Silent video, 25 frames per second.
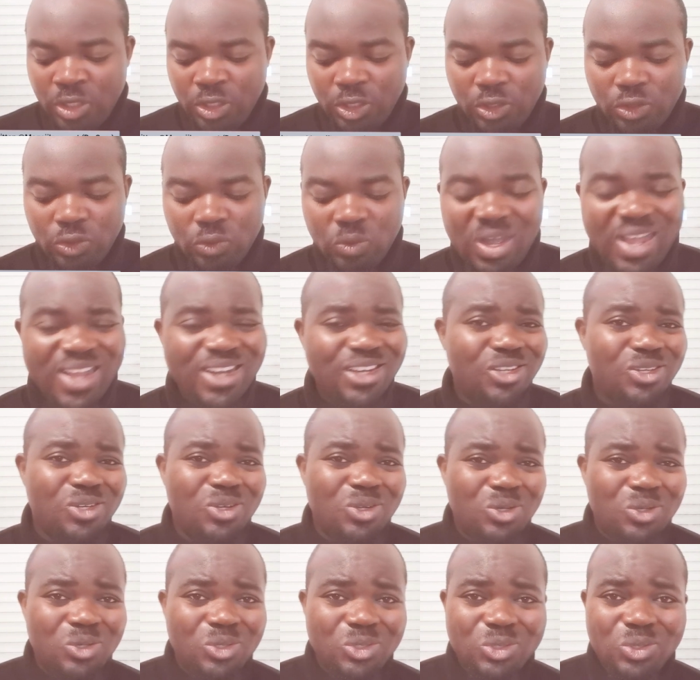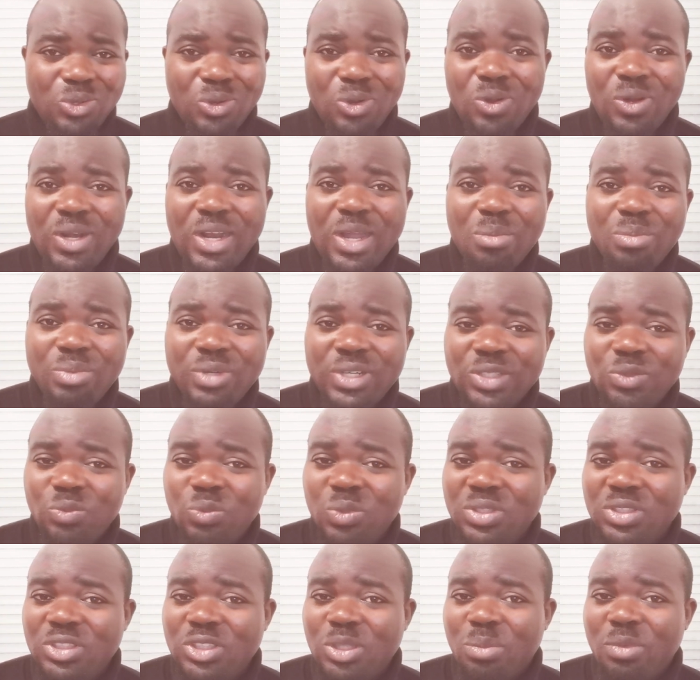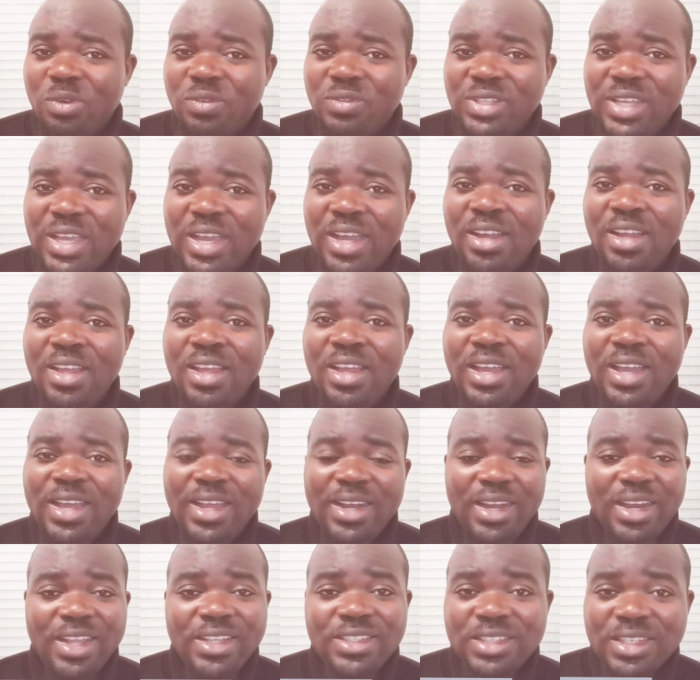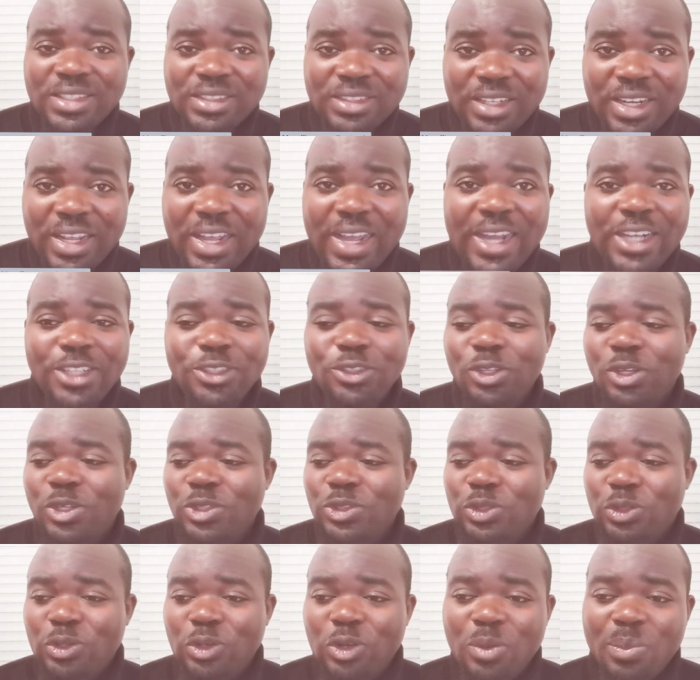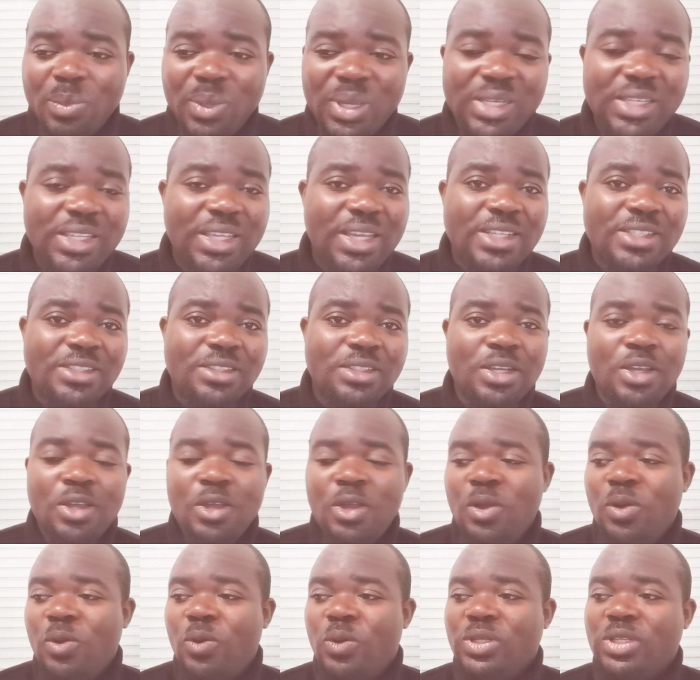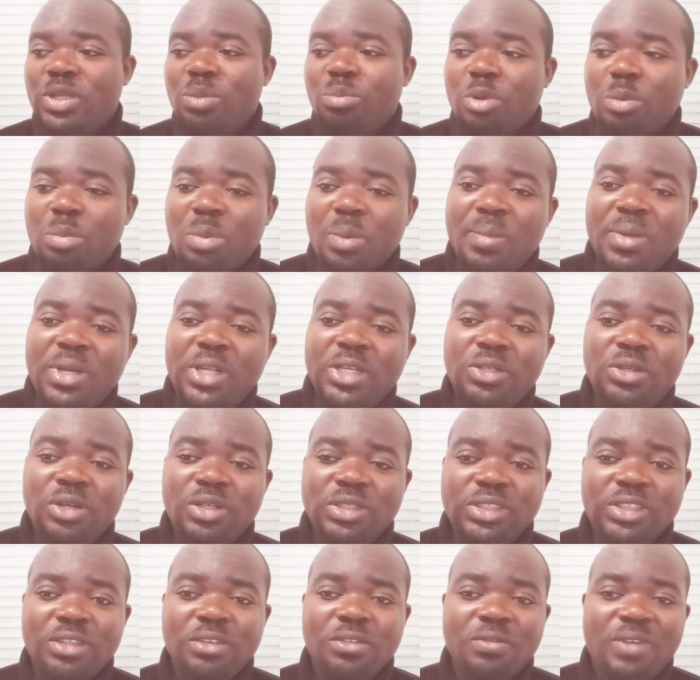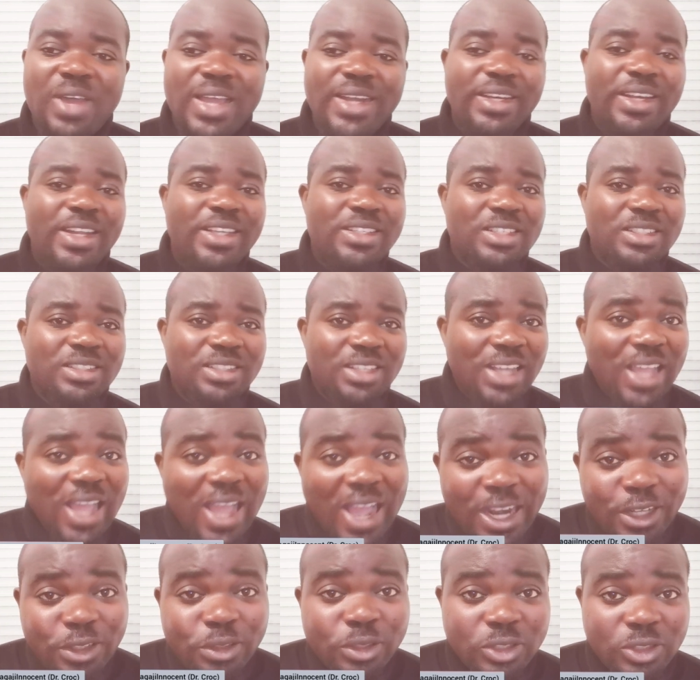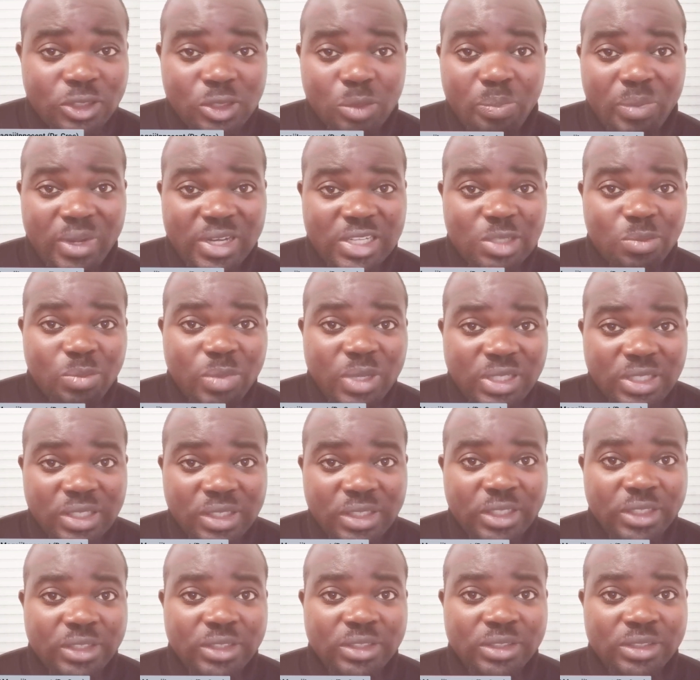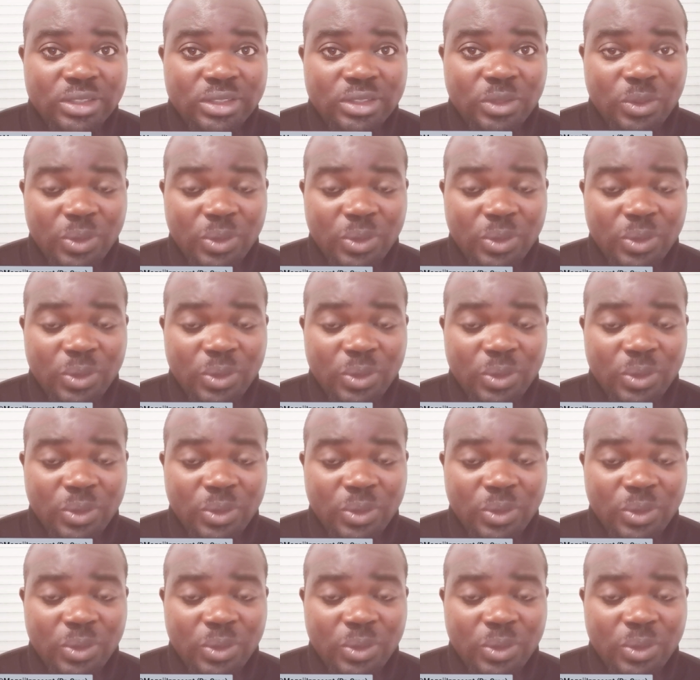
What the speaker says: You know, and they don't also collaborate with some of their legendary actors or comedians, or they probably don't invite legendary actors to participate in it.